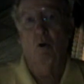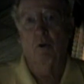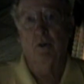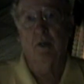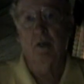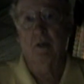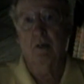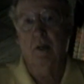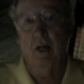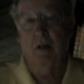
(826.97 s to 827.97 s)
or the,
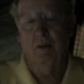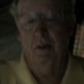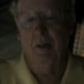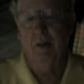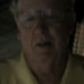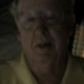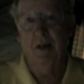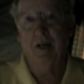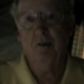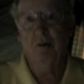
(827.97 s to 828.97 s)
con the
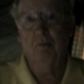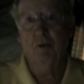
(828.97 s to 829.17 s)
connection